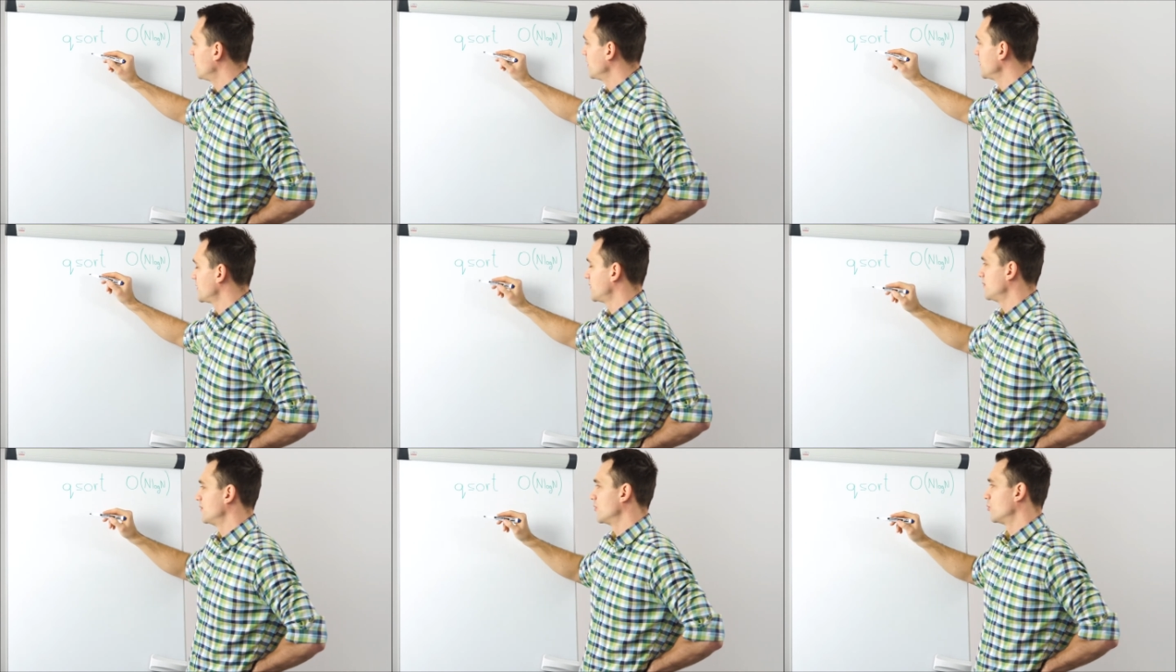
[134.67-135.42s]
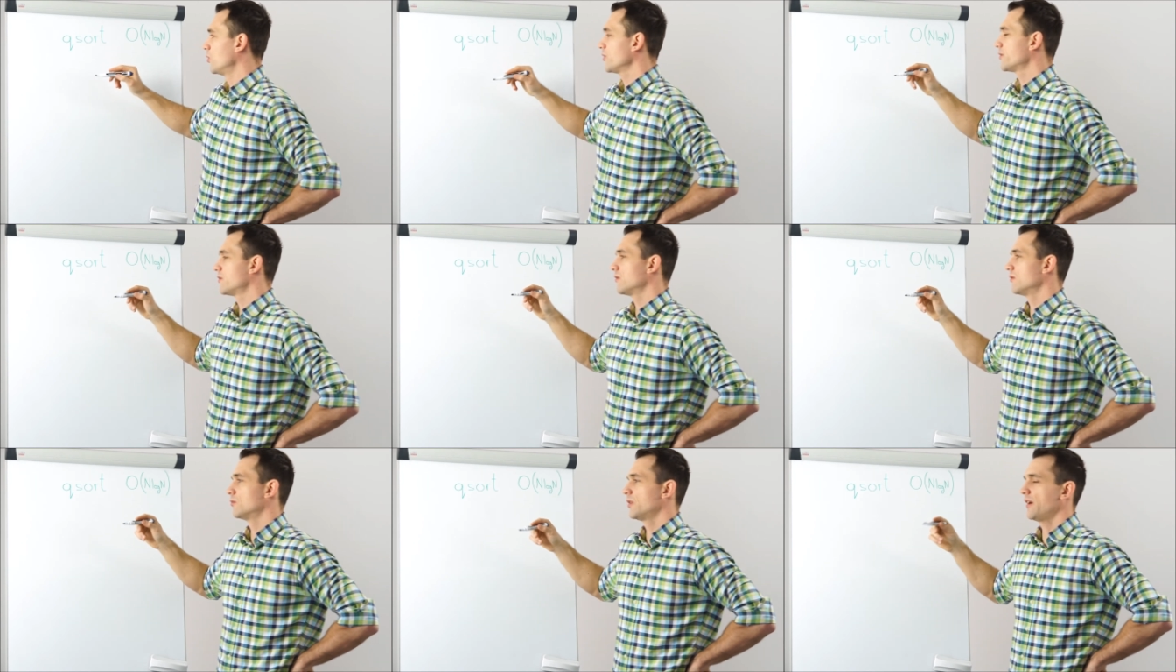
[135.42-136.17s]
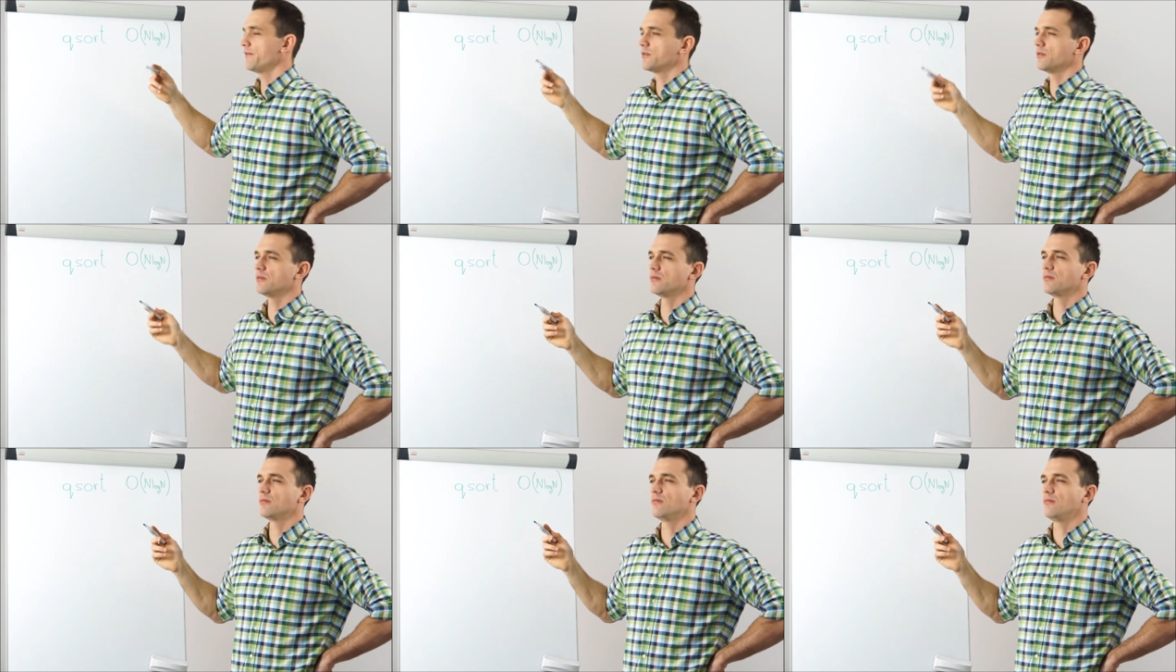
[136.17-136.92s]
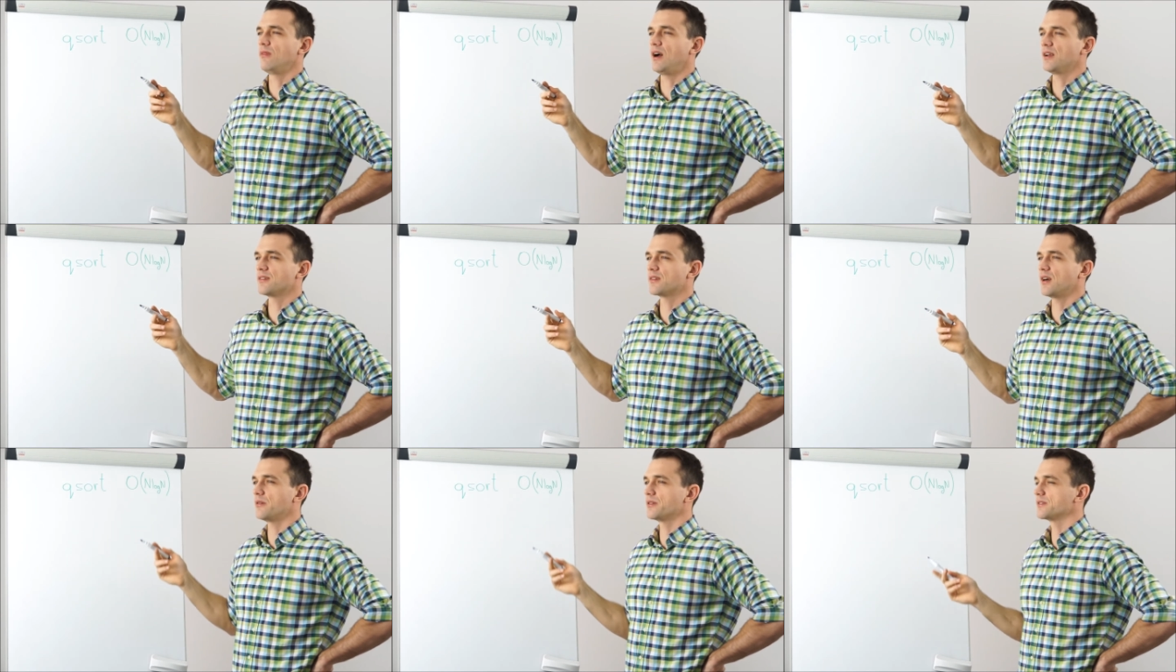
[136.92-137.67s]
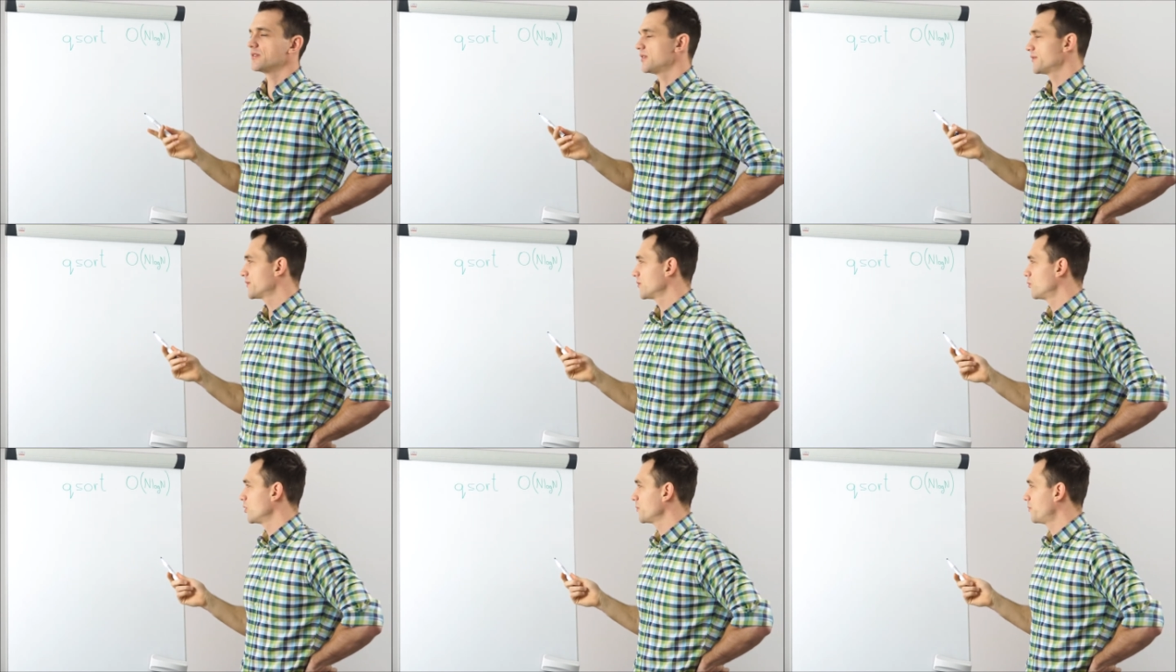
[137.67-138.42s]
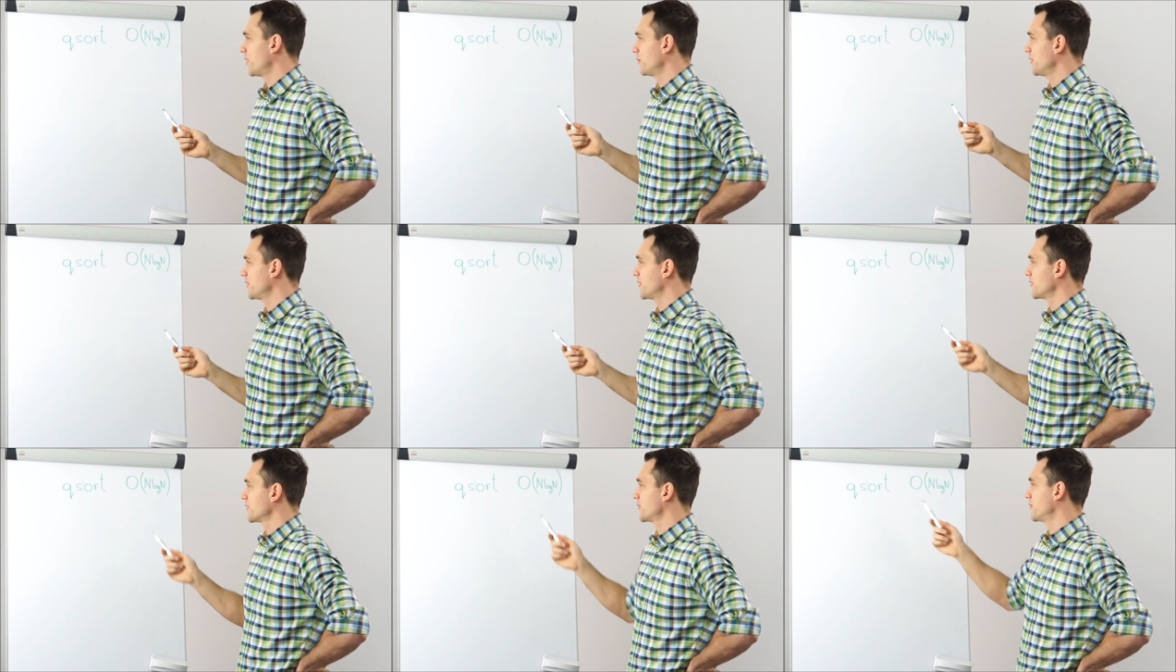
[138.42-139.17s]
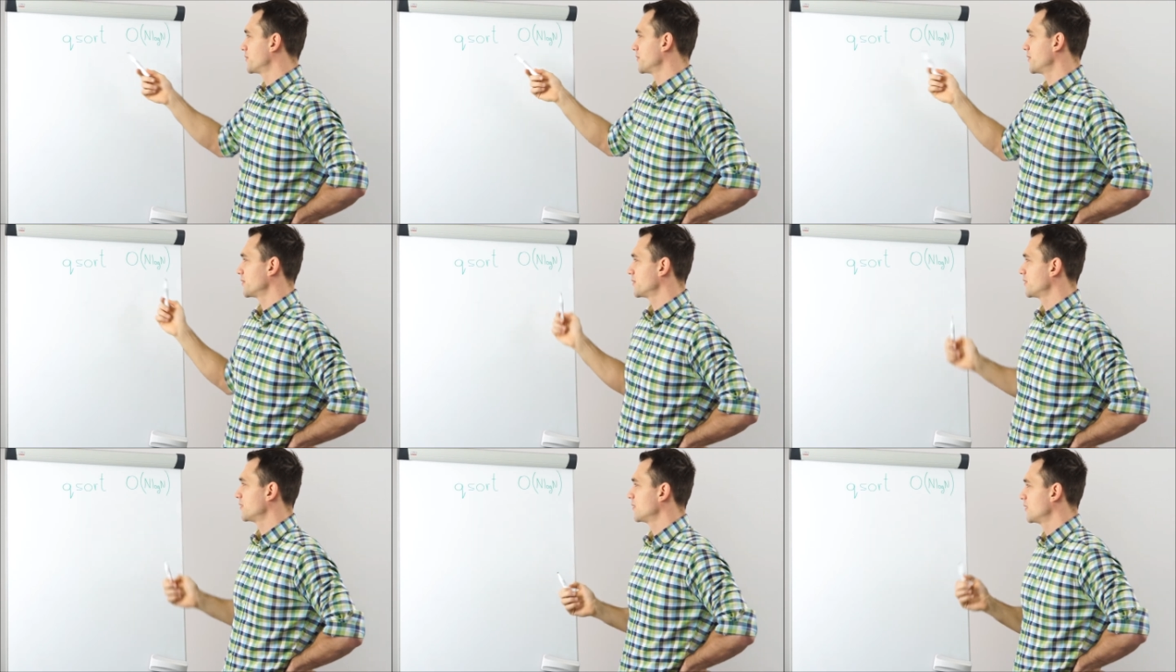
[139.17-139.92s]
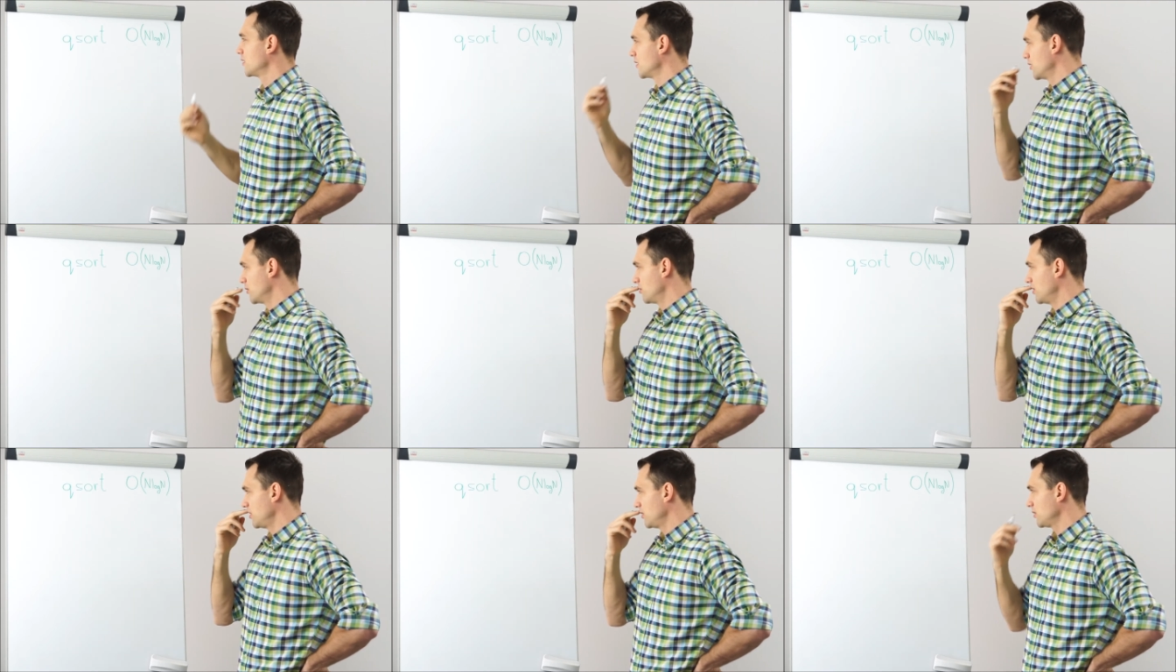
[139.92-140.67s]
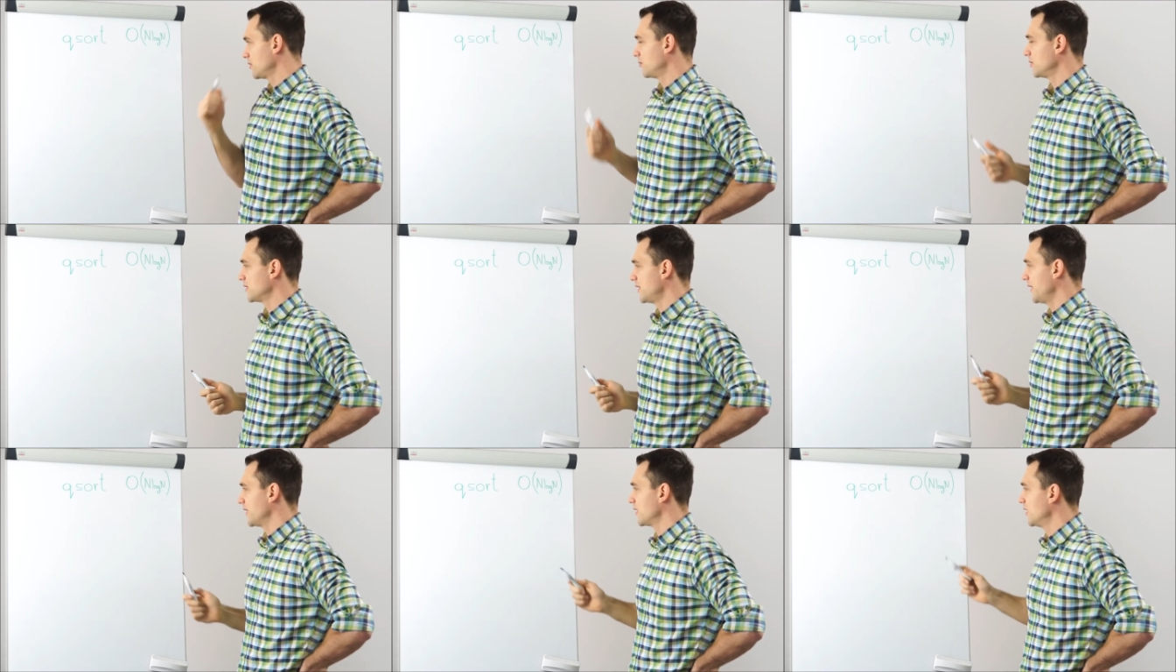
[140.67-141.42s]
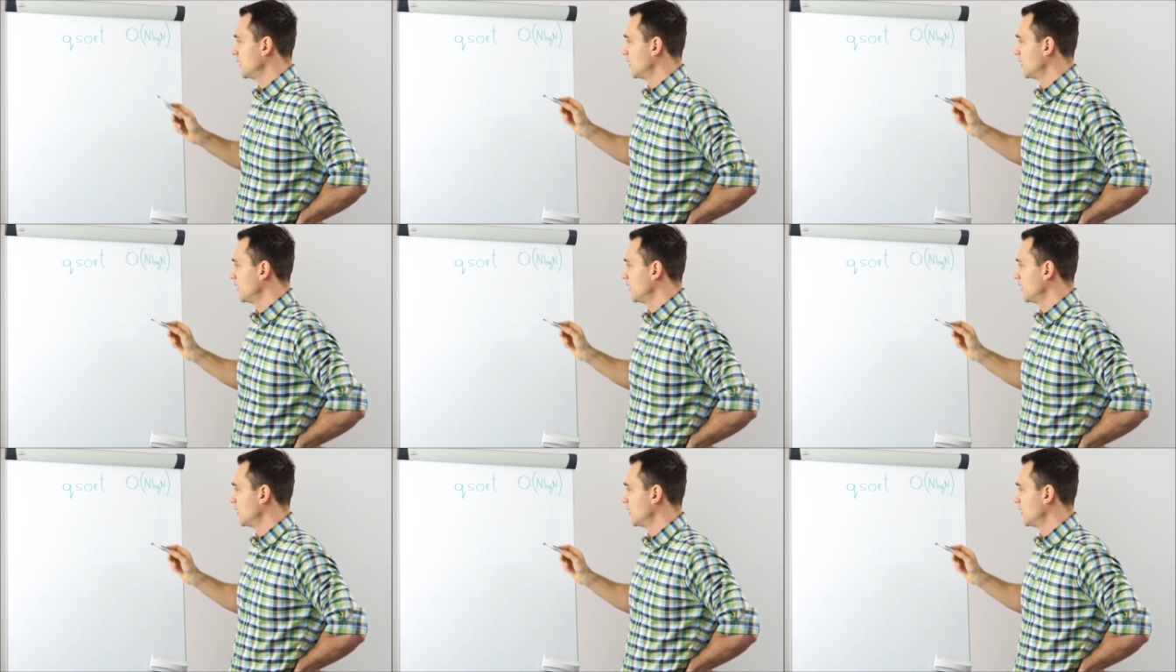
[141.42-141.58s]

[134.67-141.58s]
is what we have to ask ourselves: what parameters QuickSort will take.